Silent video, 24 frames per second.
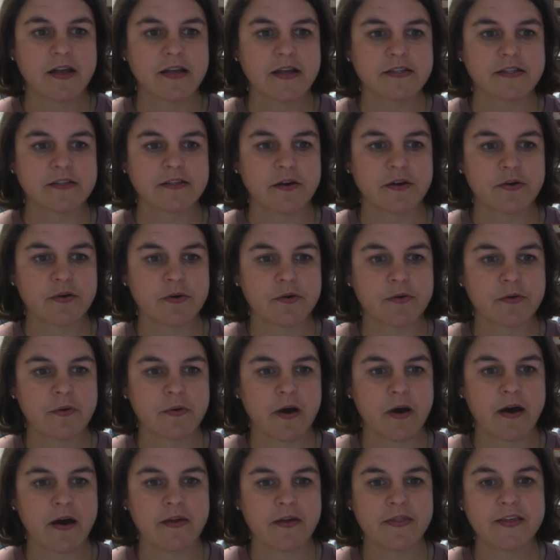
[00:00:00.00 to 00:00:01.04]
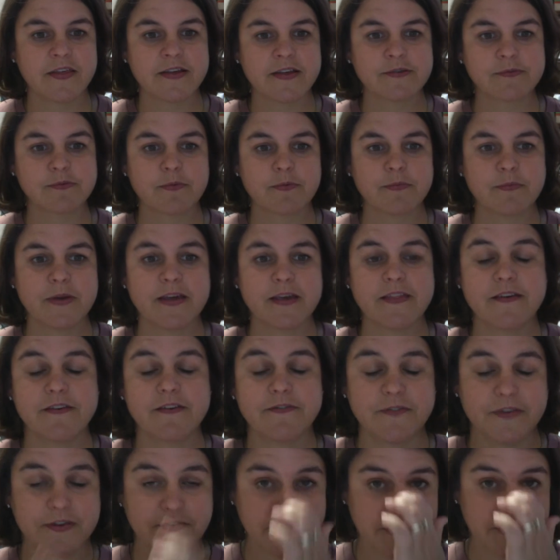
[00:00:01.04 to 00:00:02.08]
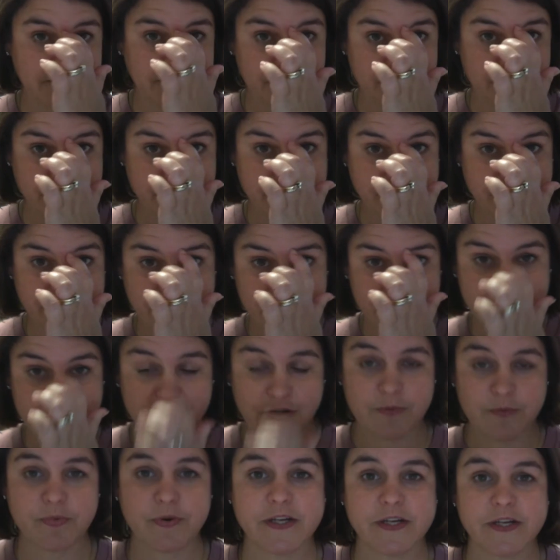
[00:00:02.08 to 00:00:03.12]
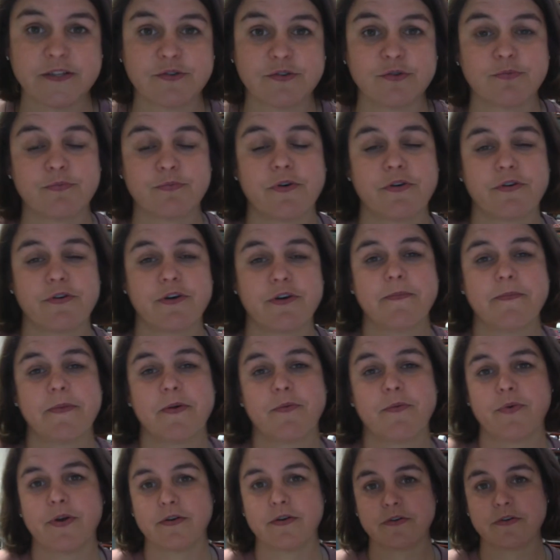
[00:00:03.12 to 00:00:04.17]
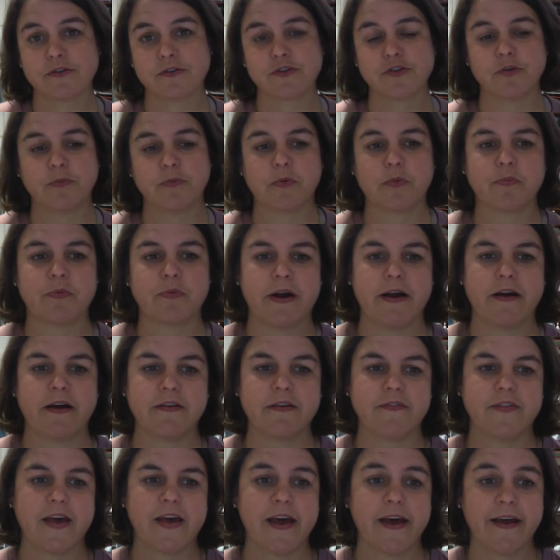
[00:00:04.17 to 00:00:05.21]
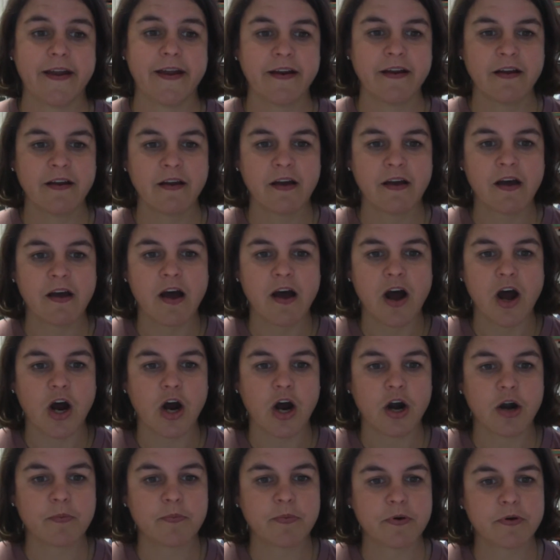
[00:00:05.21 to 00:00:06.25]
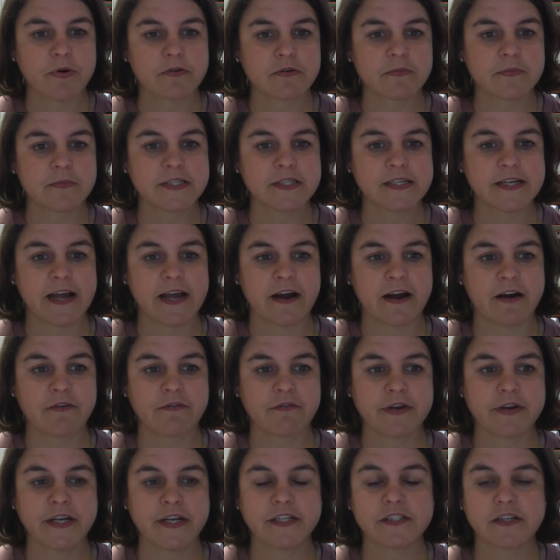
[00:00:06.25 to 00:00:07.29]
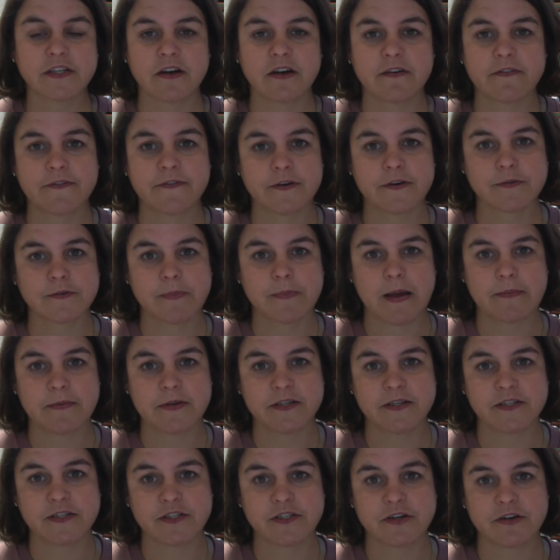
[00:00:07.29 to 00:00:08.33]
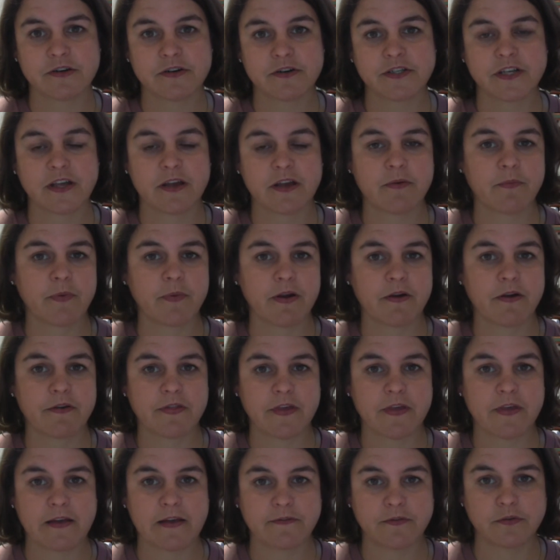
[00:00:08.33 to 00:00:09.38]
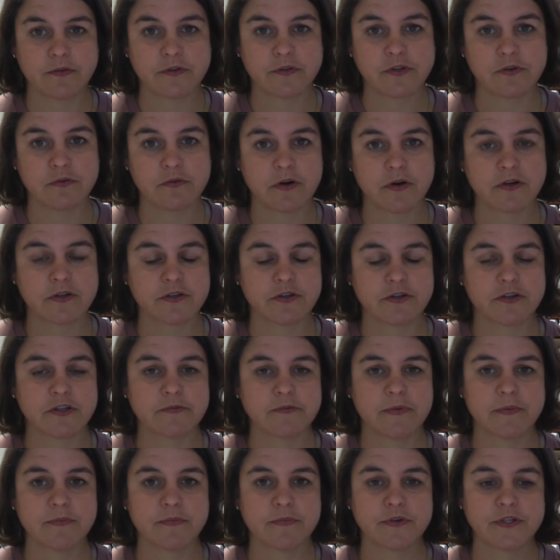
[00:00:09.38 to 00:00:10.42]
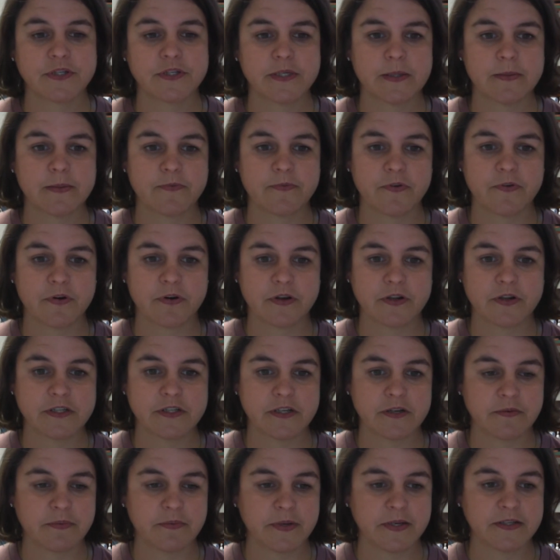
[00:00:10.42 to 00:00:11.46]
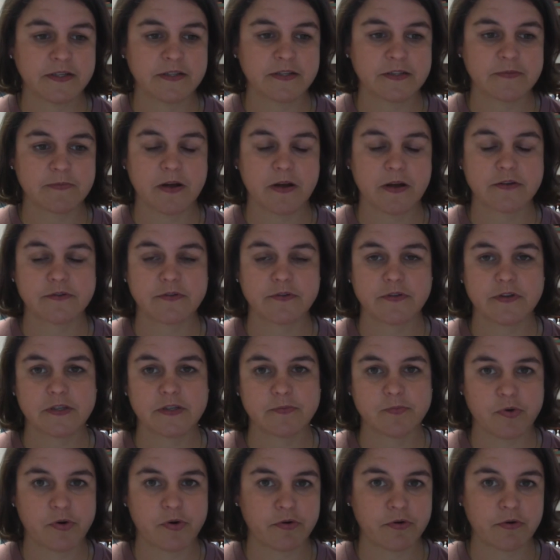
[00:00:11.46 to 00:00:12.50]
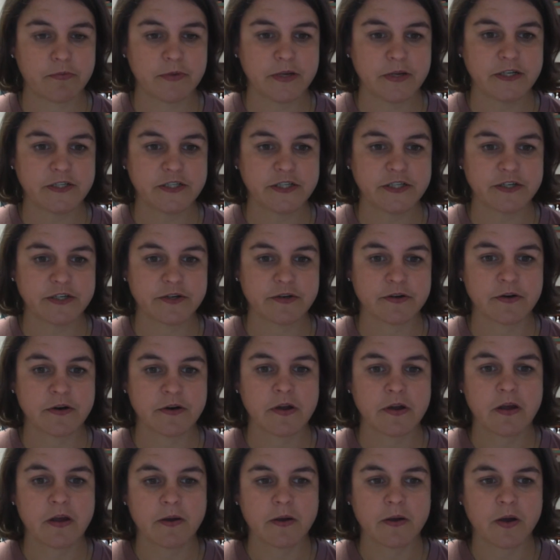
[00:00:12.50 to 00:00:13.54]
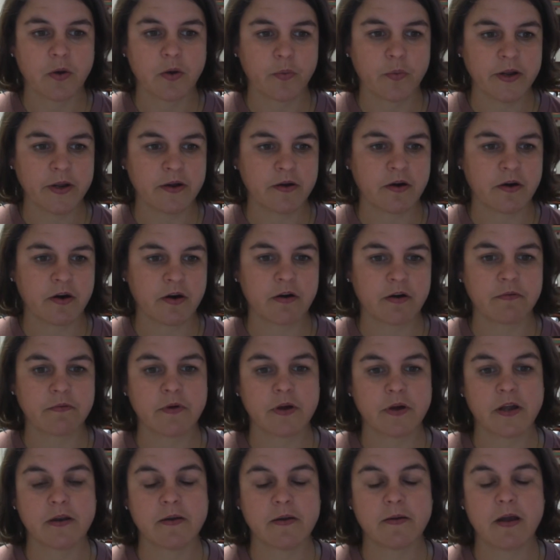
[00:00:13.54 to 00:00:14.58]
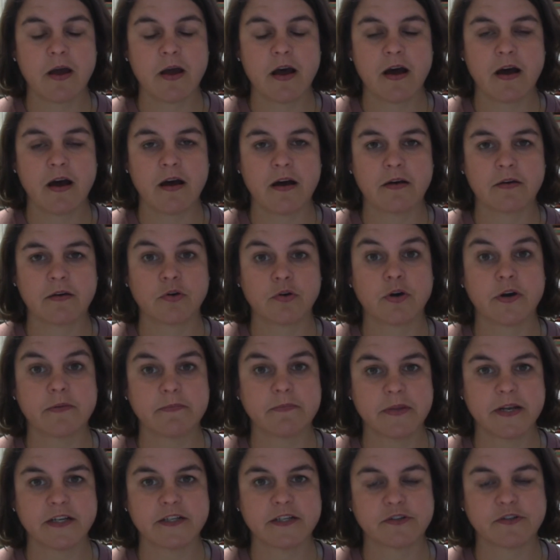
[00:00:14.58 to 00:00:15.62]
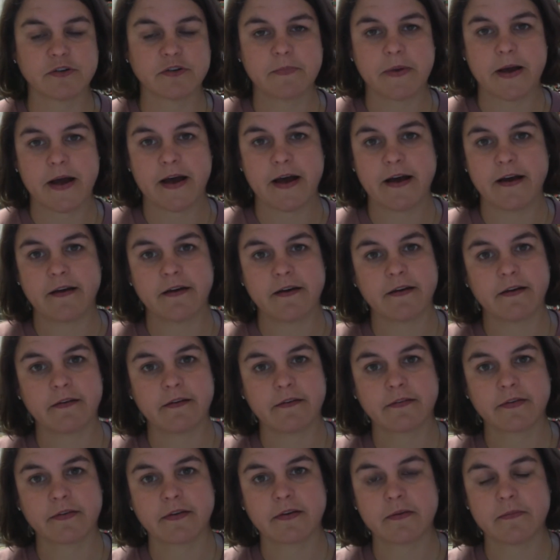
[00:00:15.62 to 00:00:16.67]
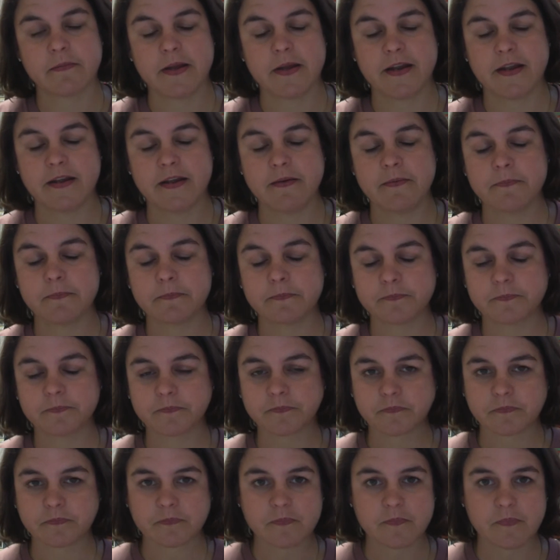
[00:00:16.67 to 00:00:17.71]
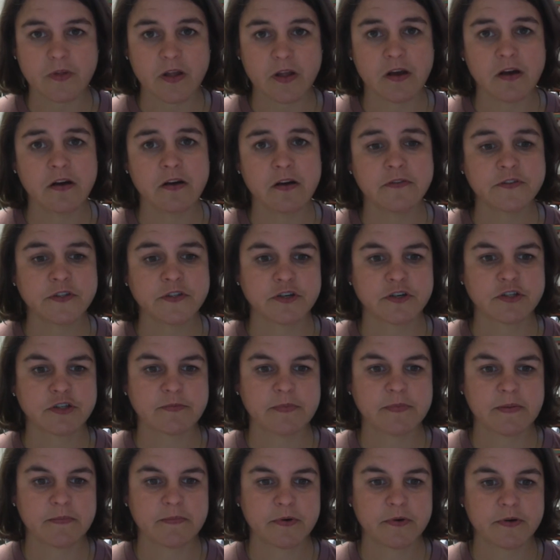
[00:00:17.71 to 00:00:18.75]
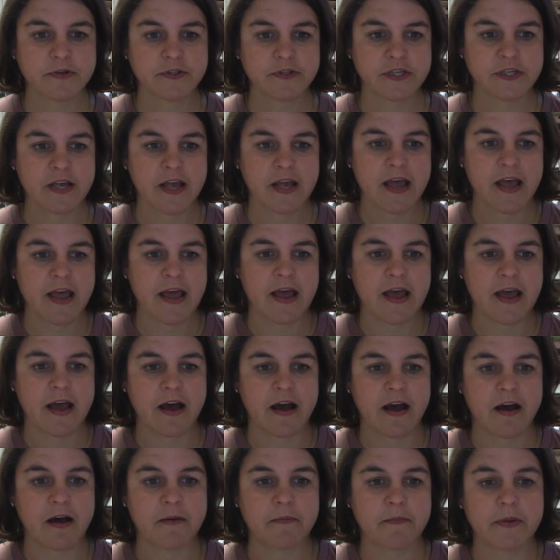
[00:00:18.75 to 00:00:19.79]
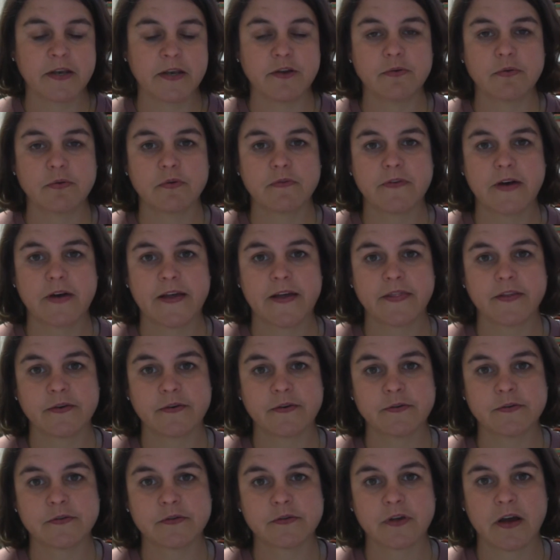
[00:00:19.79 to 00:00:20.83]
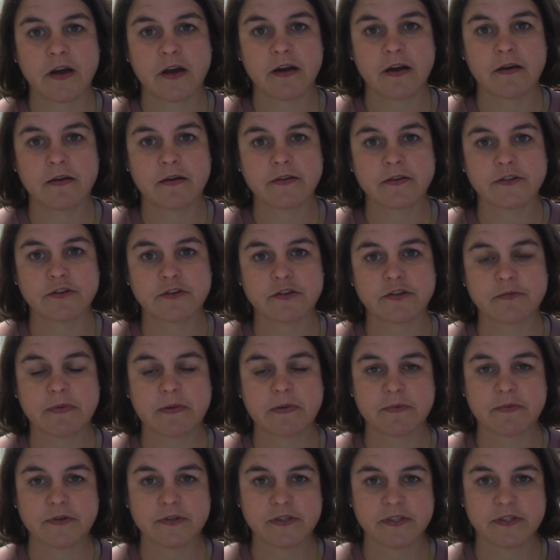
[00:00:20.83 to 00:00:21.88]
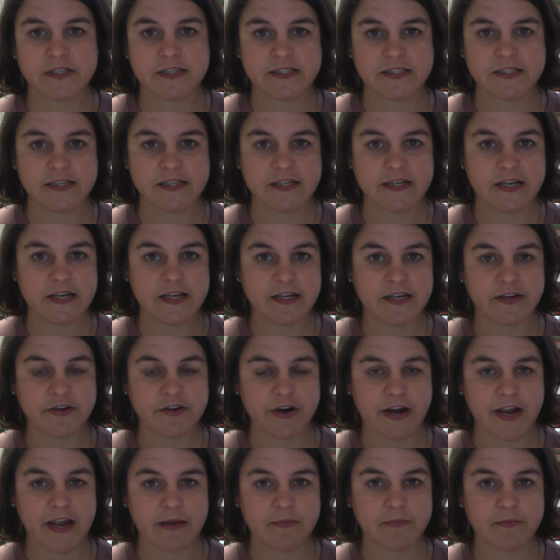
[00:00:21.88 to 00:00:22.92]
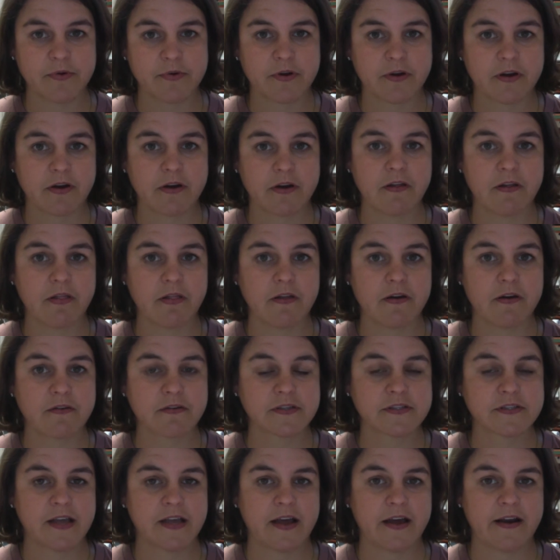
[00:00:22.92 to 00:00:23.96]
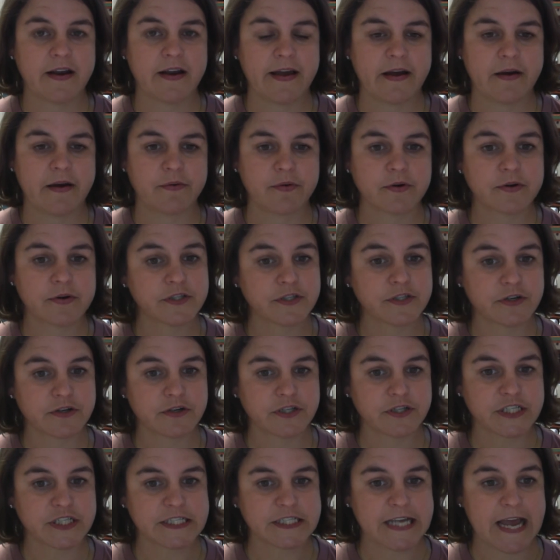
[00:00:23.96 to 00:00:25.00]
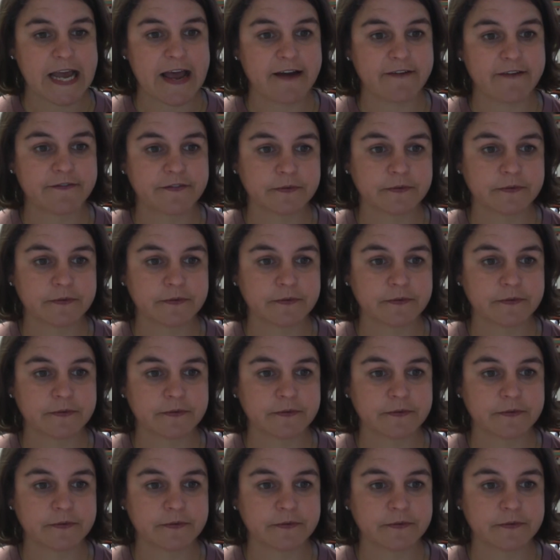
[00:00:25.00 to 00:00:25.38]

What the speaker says: So this will be the 51st year for our preschool program. We are super proud of that. Our program is an outreach of First Baptist Church, and we are thankful to our church membership for continuing to sponsor this program each year. We are run or administered by a committee of church members, and you will find those church members listed in your handbook alongside our church staff.